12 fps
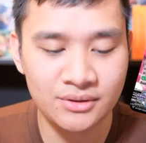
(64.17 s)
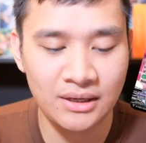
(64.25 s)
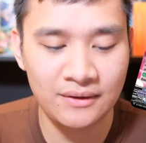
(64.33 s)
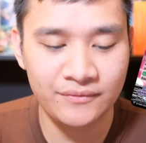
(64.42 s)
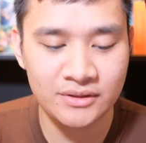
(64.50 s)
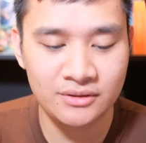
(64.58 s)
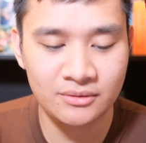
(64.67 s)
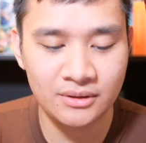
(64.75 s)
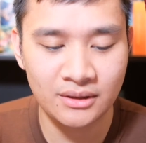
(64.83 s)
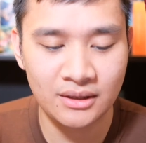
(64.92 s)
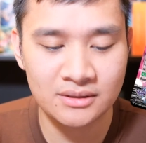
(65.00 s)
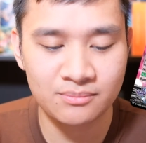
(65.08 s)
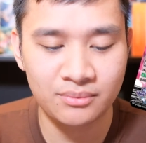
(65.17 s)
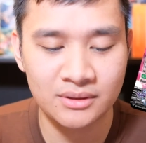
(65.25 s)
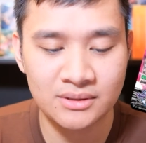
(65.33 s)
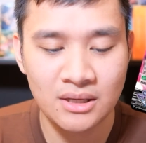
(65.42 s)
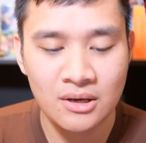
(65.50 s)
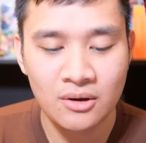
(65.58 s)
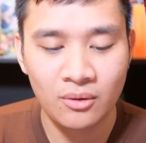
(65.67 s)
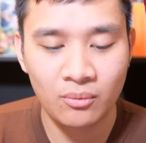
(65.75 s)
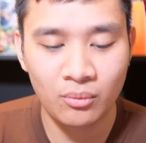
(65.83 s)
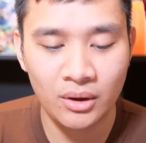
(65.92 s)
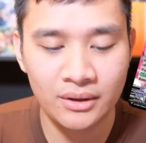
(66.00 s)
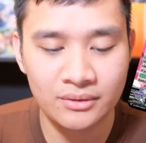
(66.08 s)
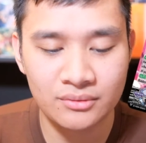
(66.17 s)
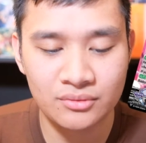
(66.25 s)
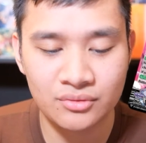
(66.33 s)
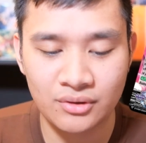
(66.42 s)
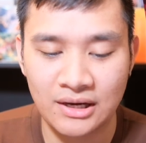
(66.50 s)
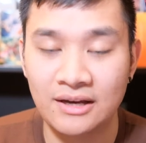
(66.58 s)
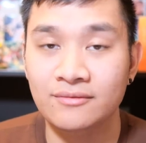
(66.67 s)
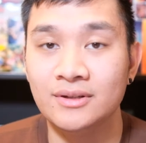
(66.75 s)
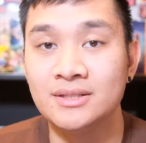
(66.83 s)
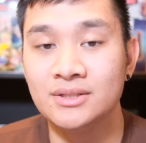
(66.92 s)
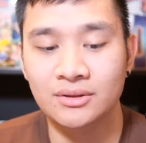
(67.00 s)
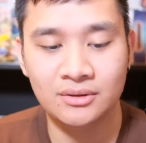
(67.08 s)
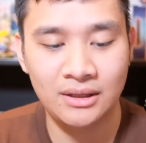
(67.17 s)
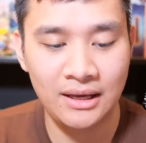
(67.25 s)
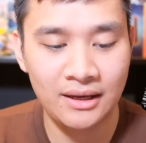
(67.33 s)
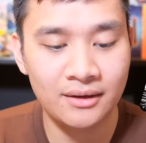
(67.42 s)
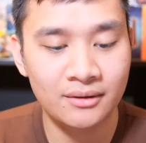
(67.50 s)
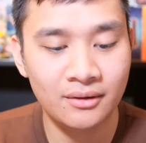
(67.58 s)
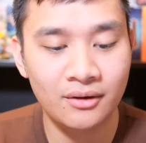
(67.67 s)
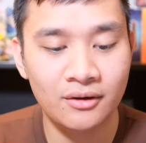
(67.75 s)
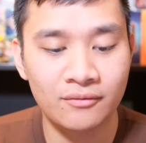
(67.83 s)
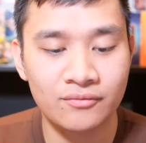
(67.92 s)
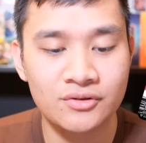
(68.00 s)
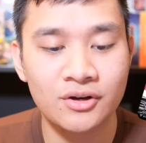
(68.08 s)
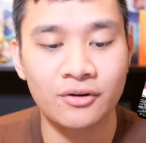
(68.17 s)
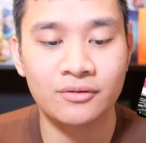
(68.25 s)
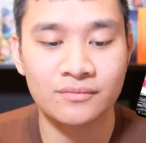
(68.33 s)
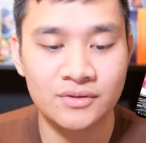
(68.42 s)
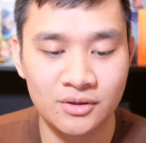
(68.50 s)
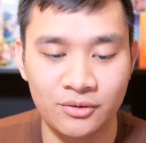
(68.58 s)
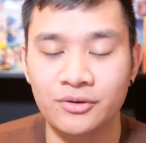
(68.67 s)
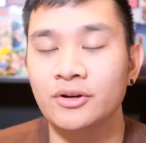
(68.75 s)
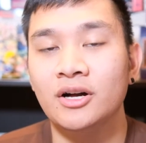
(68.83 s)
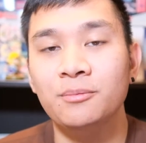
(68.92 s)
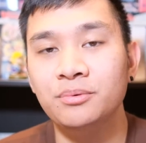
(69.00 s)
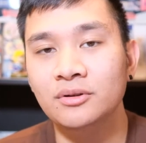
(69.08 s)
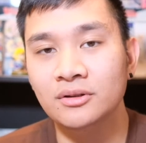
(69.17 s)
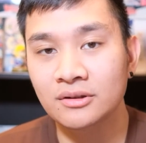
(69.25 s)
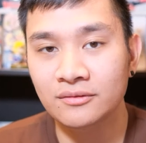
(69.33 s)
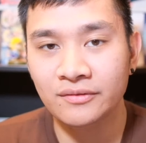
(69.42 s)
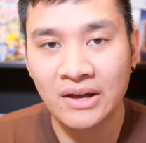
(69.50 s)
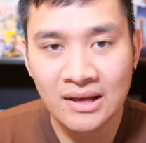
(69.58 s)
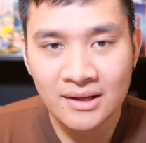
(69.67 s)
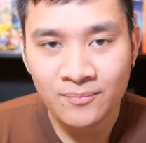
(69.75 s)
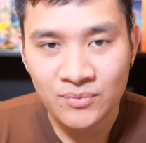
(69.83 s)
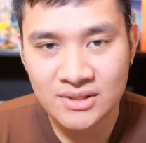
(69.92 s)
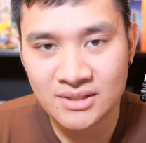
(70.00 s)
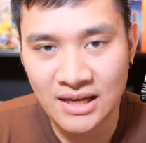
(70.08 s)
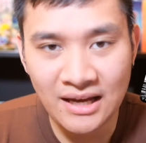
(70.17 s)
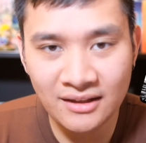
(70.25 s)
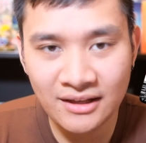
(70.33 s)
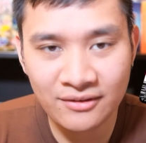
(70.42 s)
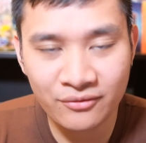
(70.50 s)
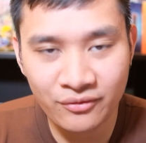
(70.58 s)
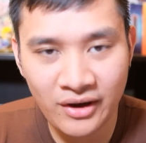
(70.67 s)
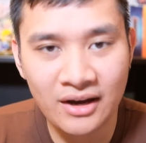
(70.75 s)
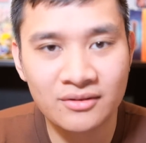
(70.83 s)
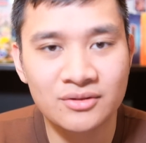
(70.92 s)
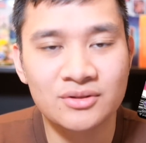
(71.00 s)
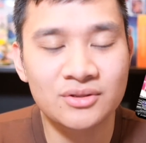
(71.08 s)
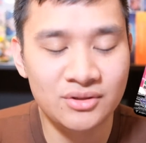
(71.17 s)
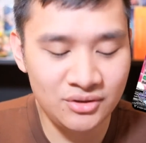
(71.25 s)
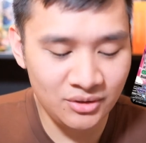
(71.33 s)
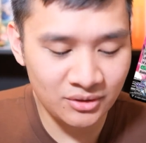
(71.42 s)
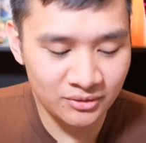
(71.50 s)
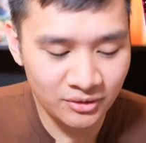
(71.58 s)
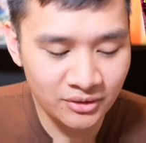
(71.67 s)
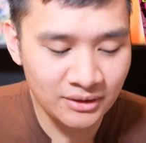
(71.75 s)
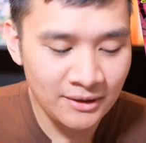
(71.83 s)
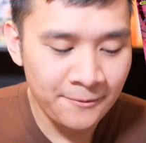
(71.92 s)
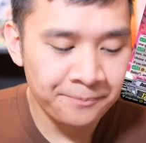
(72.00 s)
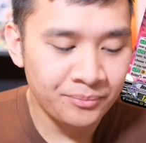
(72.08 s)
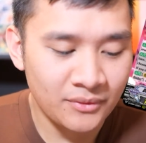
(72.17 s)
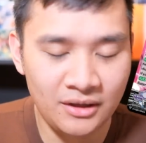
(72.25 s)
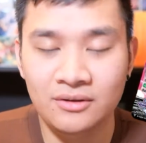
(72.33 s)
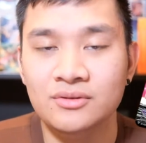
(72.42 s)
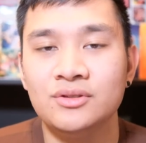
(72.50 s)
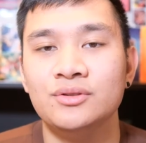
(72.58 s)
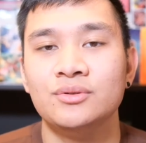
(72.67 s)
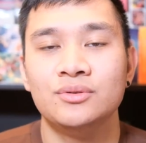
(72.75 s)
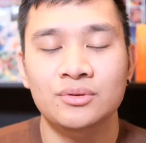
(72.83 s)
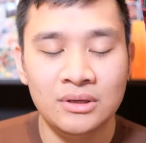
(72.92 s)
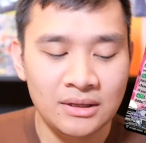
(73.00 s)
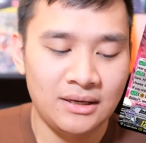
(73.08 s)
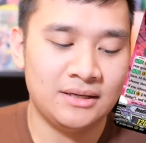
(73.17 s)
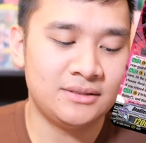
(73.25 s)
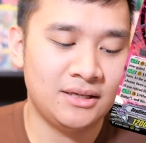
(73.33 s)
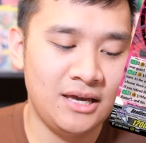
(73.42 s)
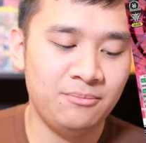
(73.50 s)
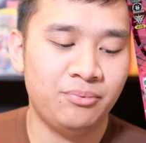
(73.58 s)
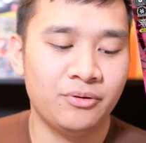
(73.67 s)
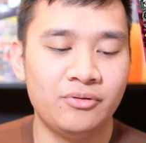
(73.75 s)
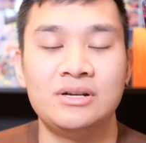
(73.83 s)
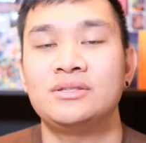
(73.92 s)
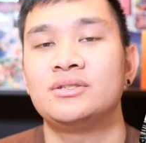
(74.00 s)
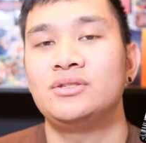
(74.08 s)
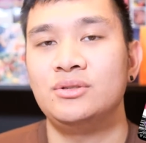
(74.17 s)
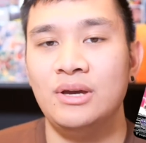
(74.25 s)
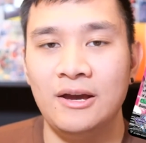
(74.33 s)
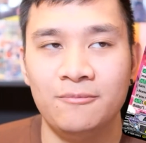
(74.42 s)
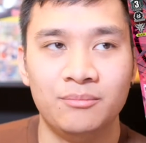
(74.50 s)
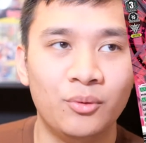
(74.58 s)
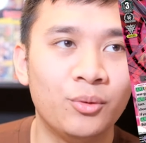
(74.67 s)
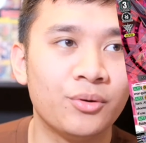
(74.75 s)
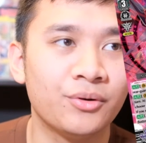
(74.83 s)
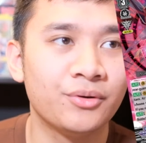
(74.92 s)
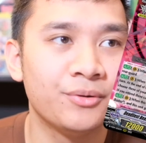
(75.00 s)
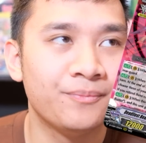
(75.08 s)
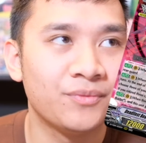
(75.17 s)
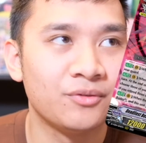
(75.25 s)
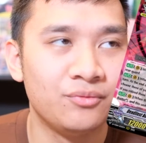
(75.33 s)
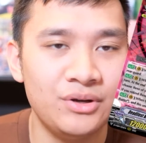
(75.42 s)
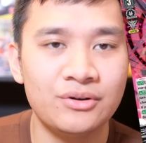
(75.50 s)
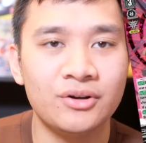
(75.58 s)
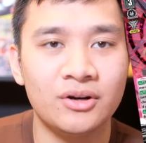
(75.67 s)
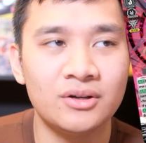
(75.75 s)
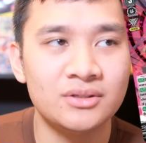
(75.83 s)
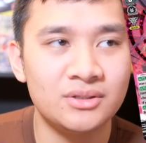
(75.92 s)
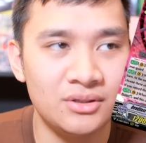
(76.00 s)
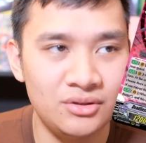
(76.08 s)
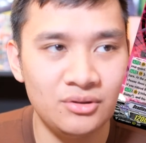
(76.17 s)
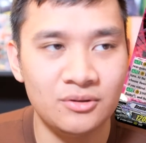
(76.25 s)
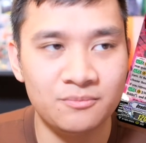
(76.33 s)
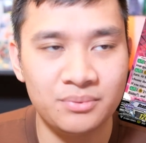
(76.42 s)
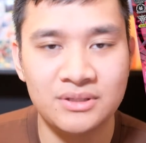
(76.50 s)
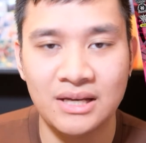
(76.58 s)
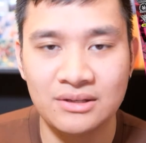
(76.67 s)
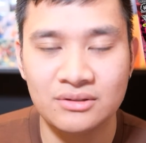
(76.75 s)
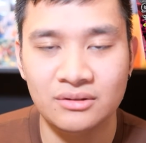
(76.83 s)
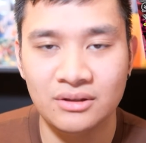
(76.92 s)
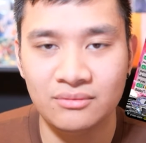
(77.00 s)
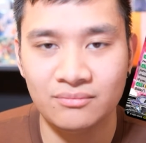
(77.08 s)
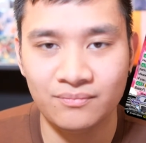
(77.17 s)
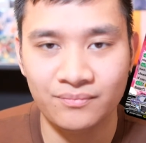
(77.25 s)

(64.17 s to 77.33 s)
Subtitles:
and this unit gets plus 1 drive until end of turn. So there are a couple of scaling factors that you can look into. As the game progresses, you get more rear guards that you can potentially